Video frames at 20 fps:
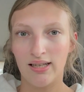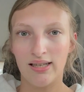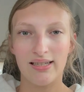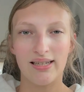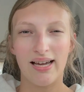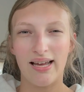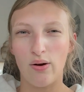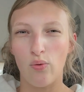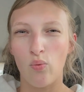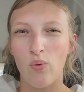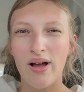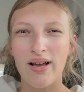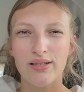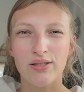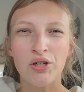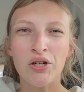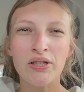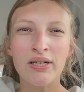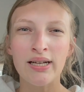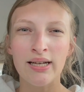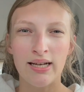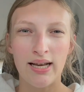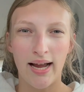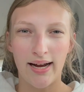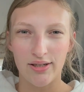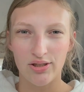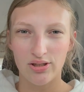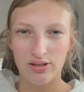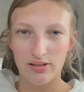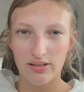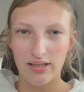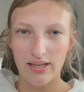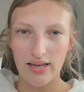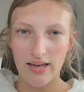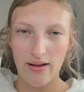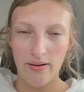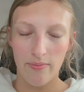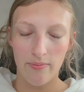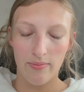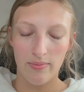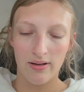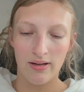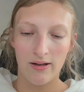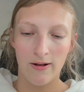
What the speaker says: Kind of what is her connection to him?